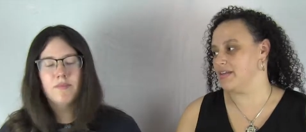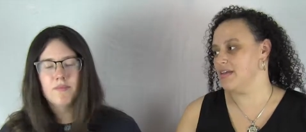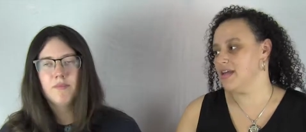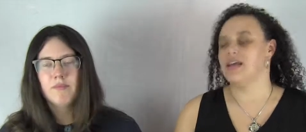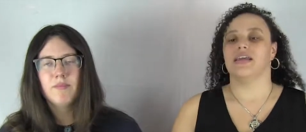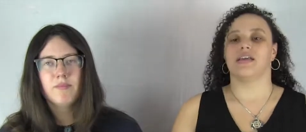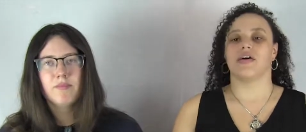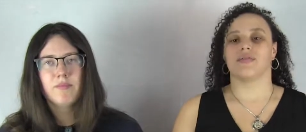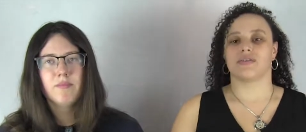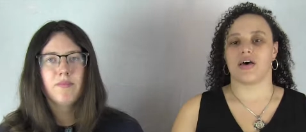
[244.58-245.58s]
Speaker 1: and you
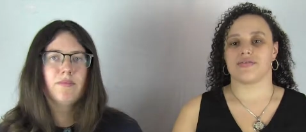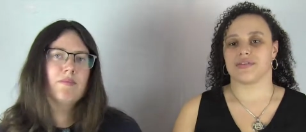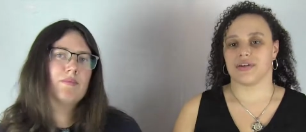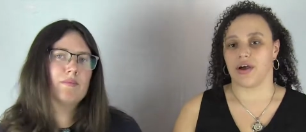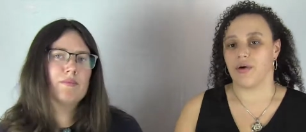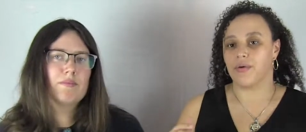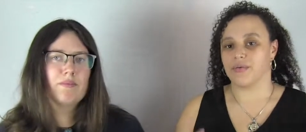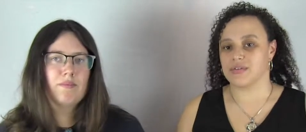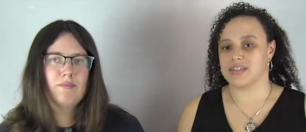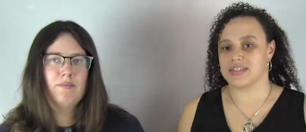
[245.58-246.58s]
know tells her to
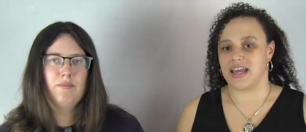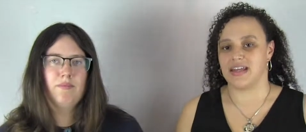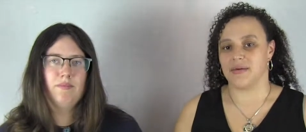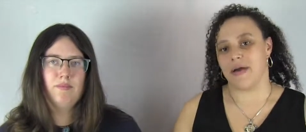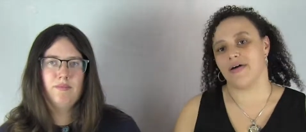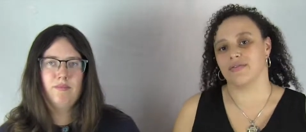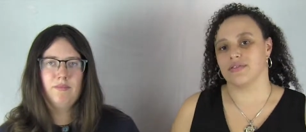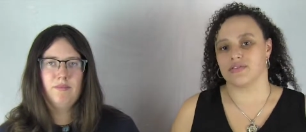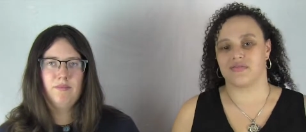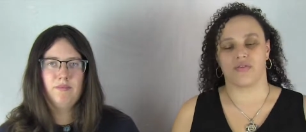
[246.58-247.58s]
go stay in the
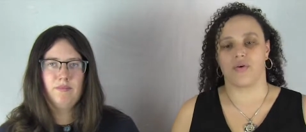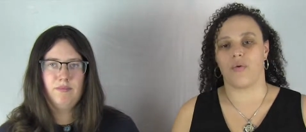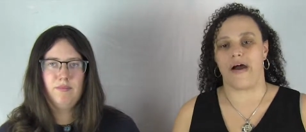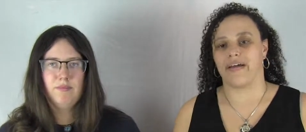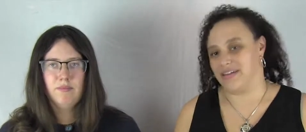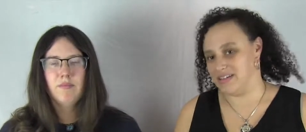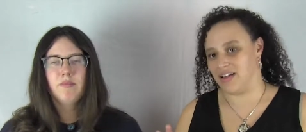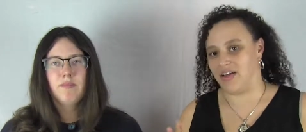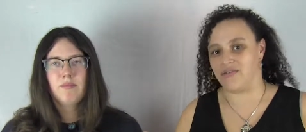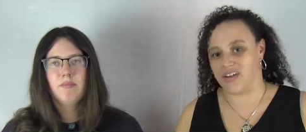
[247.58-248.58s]
mountains for a while
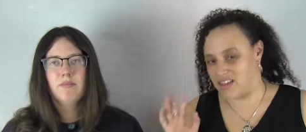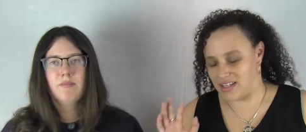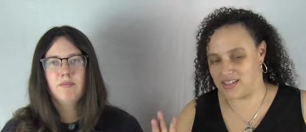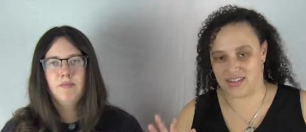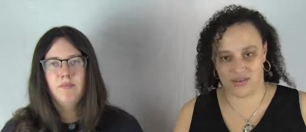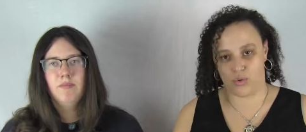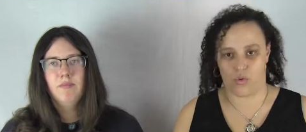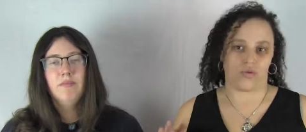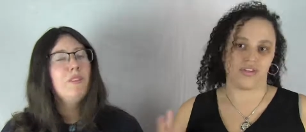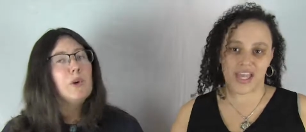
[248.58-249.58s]
until everything's
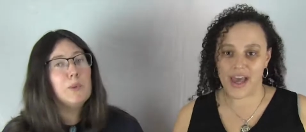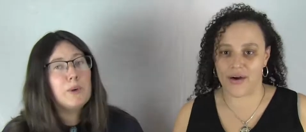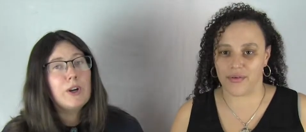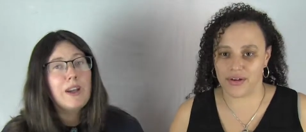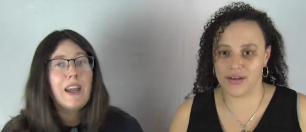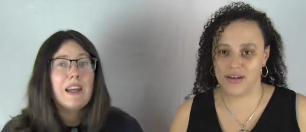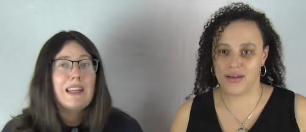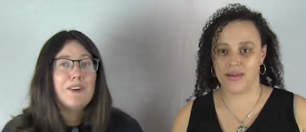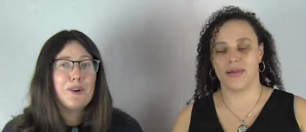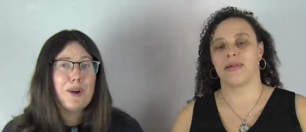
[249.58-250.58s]
cool. Don't down. worry
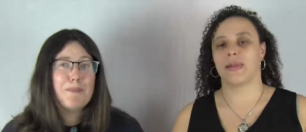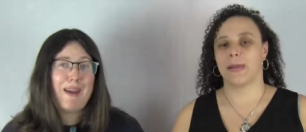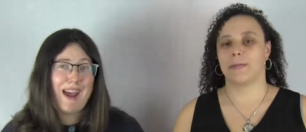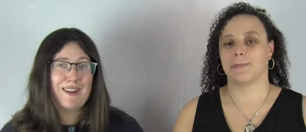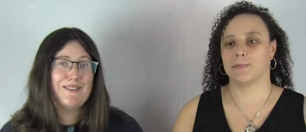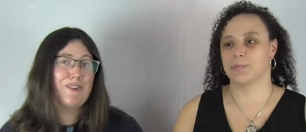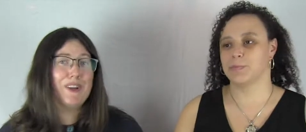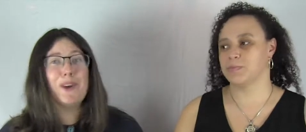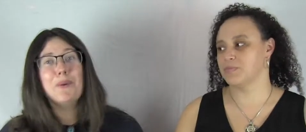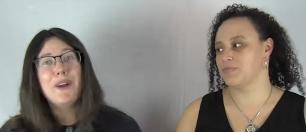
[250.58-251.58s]
Speaker 2: honey I'll come back for
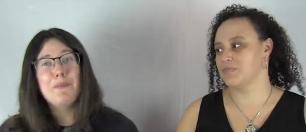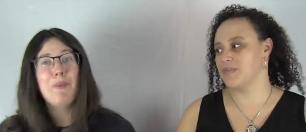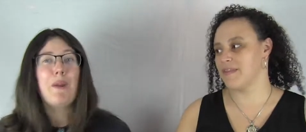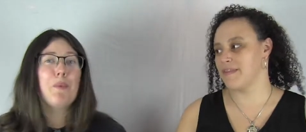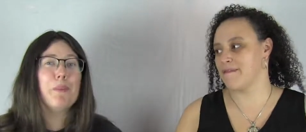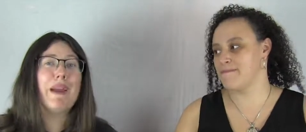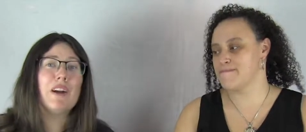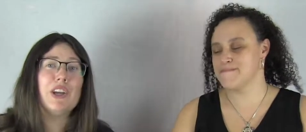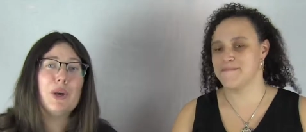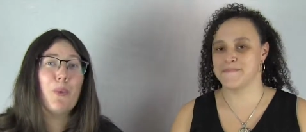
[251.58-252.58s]
you and then we'll
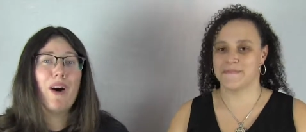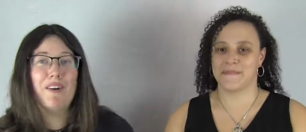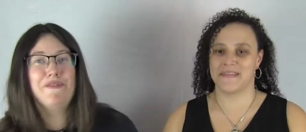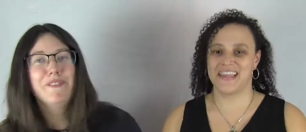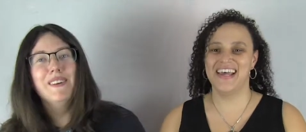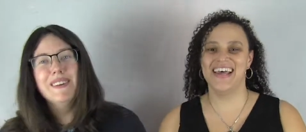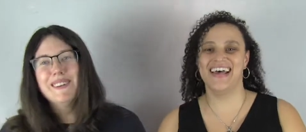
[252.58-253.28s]
marry you off.